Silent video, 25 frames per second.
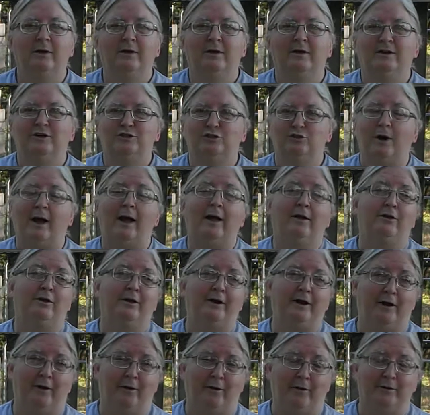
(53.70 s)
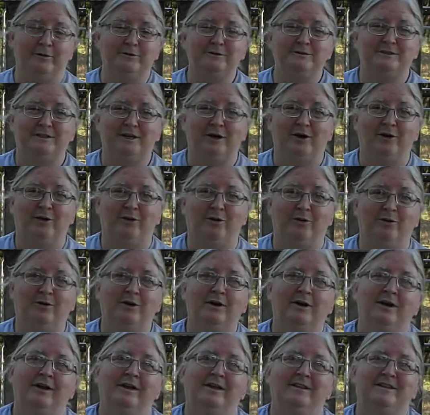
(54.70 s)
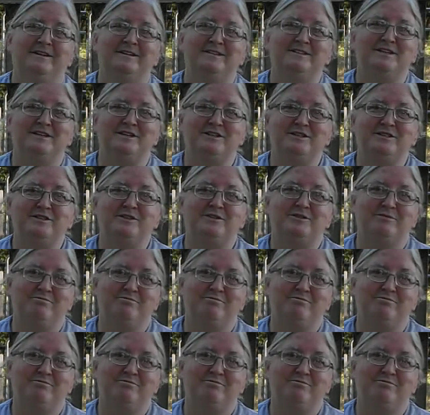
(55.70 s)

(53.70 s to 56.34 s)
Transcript: trial and error. So this is